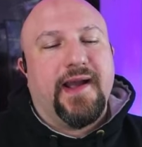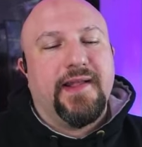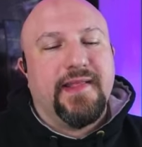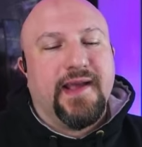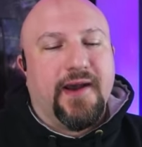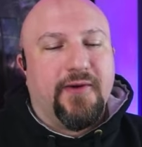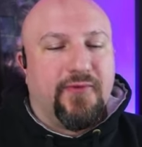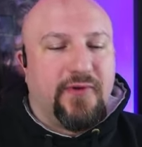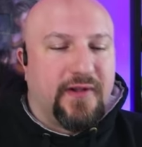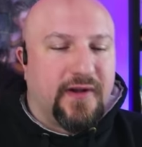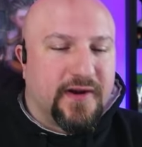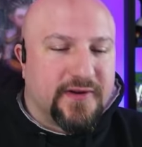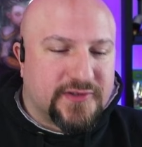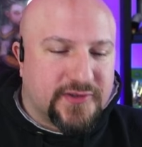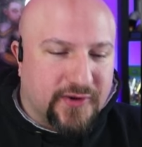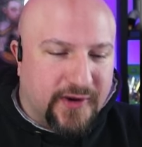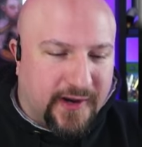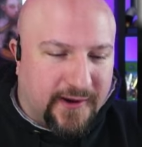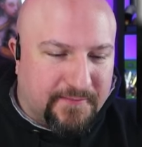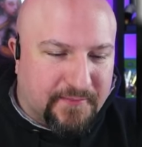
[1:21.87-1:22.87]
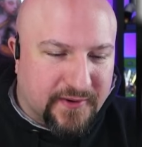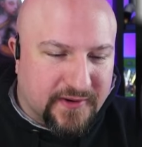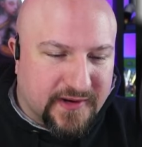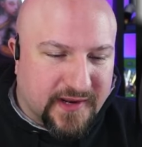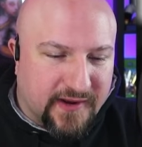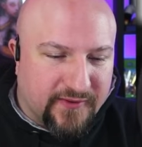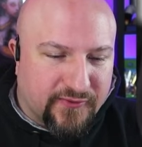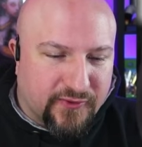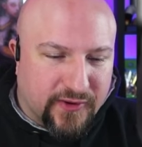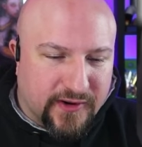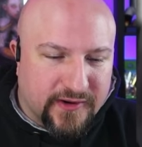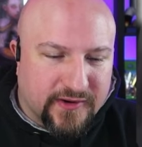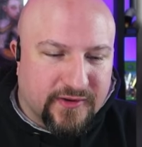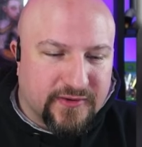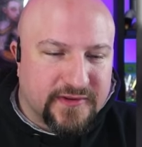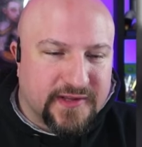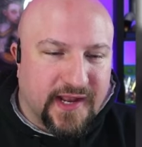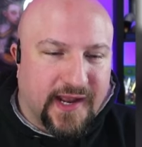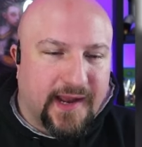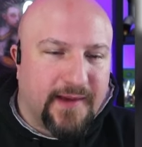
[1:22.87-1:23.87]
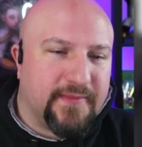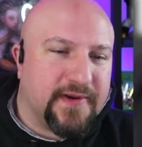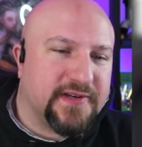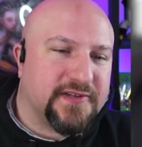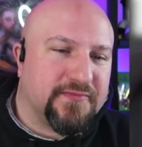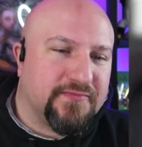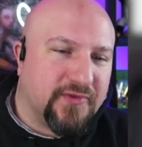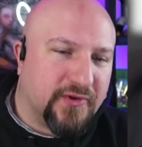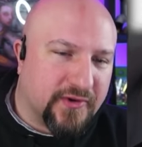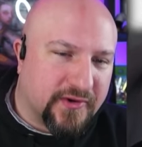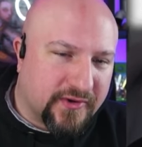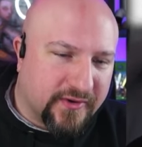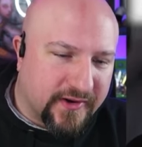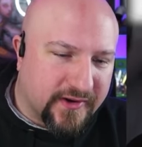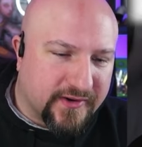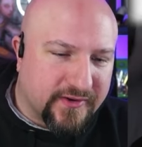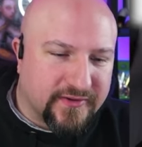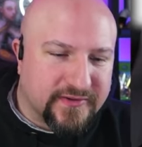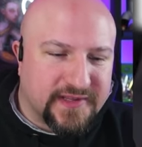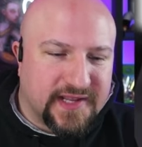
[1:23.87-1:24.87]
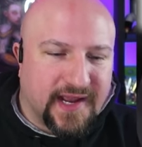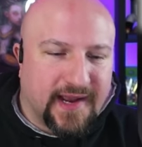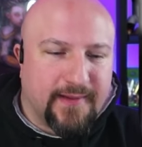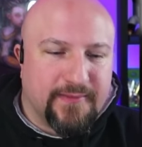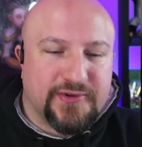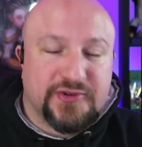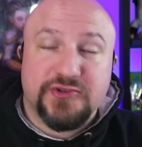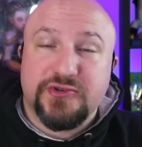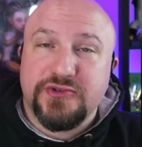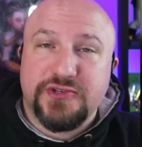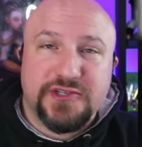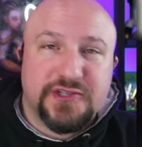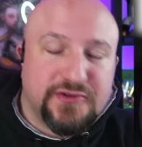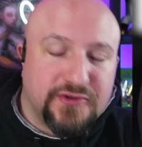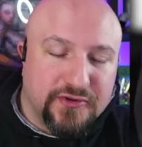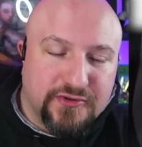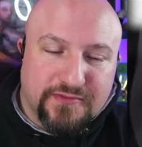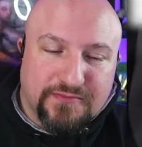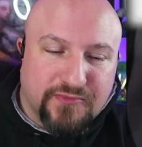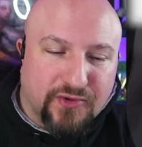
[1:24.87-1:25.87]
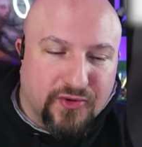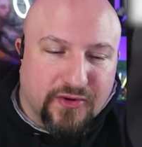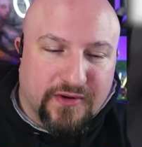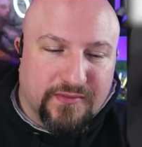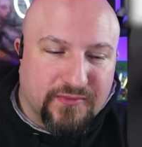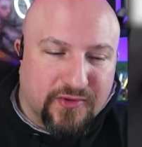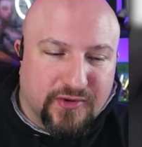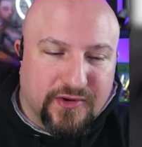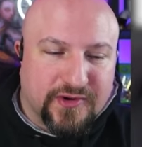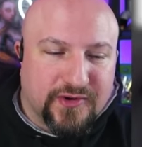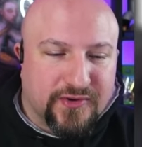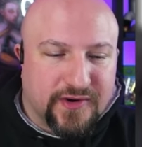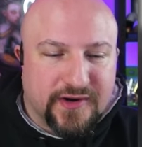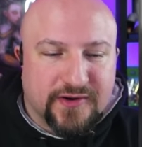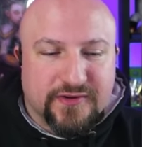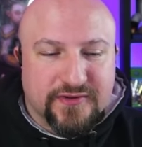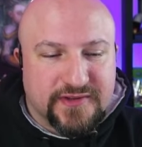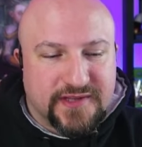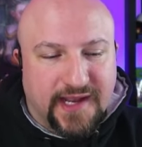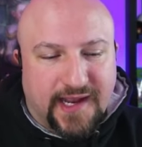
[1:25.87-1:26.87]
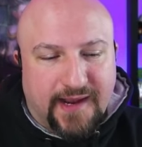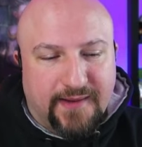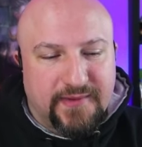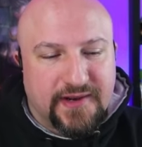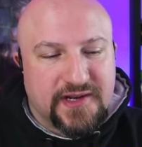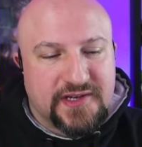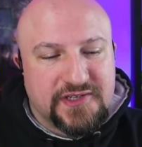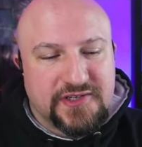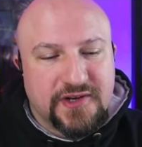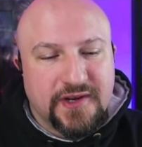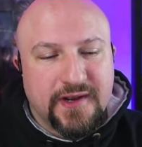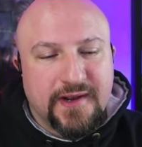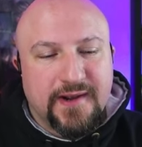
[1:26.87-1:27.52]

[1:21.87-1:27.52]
And that will also help her give critical damage, more critical damage. So she's doing more and more critical damage.